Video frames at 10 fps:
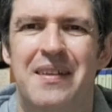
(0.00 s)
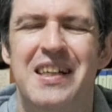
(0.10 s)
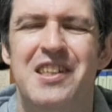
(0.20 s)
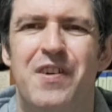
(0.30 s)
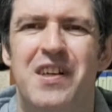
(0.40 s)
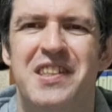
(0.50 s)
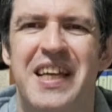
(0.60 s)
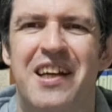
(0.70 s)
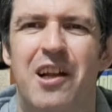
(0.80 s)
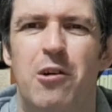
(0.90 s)
This first
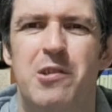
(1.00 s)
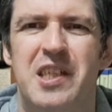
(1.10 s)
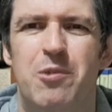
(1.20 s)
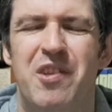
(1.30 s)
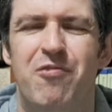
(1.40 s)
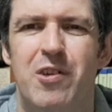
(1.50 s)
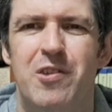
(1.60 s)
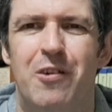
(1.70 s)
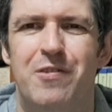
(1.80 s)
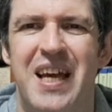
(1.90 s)
scene closes with
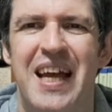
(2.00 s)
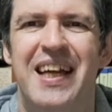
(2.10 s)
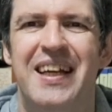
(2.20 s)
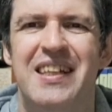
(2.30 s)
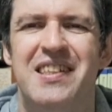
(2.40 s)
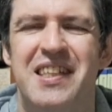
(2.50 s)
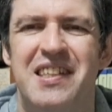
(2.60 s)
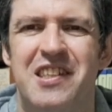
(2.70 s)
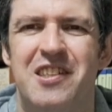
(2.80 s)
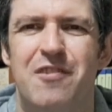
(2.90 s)
Rudolf taking his
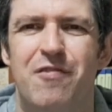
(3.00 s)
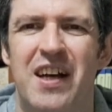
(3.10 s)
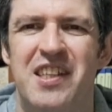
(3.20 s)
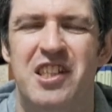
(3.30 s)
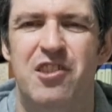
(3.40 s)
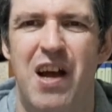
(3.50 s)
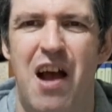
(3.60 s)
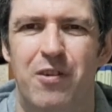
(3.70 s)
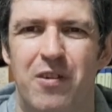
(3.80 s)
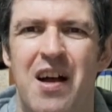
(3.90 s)
sister's advice to
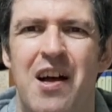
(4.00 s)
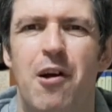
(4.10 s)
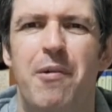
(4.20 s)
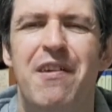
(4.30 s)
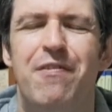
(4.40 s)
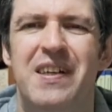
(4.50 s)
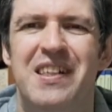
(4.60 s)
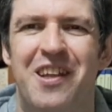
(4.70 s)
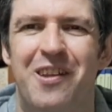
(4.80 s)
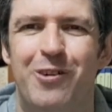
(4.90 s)
travel, though he
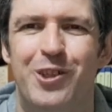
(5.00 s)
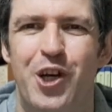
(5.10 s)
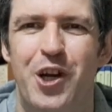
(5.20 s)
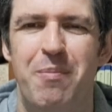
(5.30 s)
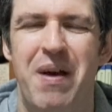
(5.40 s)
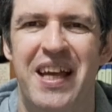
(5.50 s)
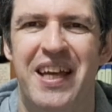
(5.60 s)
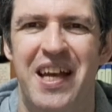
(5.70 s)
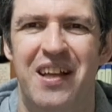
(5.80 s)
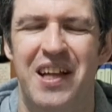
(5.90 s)
fears a long journey may
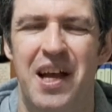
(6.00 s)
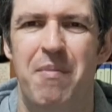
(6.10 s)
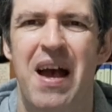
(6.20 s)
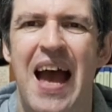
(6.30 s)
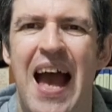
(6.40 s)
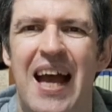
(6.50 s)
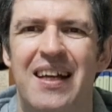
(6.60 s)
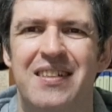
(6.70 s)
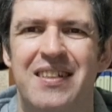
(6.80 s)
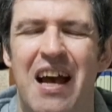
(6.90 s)
kill him,
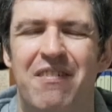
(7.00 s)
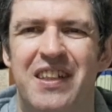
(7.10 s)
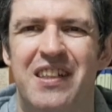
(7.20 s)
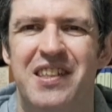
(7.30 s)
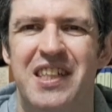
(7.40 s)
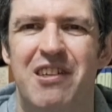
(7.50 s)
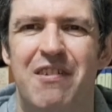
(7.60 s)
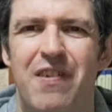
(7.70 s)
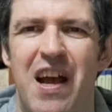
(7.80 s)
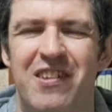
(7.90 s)
and after
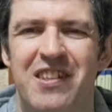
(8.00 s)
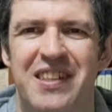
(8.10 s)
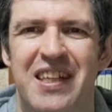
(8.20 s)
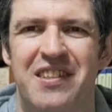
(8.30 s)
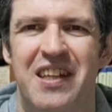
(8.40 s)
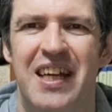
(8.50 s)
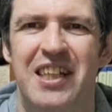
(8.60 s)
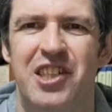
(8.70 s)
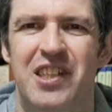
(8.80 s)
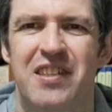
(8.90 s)
considering various
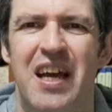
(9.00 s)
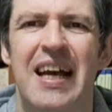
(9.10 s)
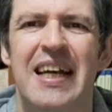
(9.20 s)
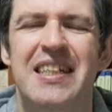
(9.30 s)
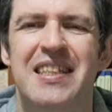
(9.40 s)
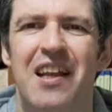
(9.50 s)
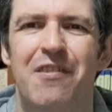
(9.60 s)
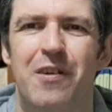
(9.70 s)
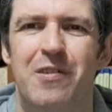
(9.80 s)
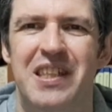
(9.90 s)
destinations, he
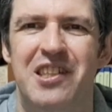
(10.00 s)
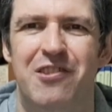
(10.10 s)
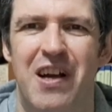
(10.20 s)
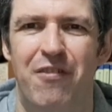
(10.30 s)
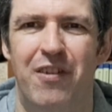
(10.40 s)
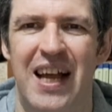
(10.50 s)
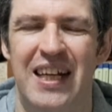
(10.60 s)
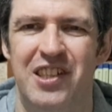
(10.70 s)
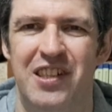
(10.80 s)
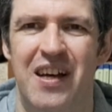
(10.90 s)
telephones his travel
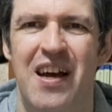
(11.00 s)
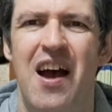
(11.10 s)
agent